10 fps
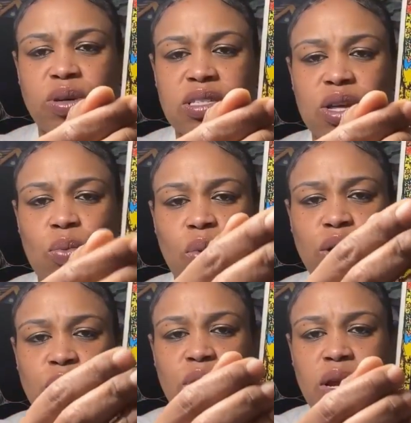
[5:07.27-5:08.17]
with
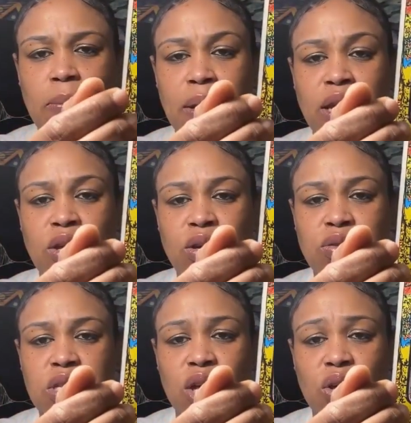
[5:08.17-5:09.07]
someone who could have been
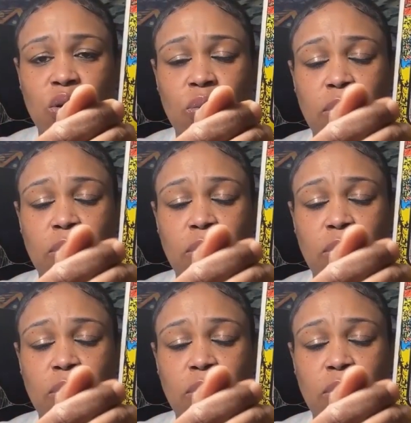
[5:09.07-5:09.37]
using you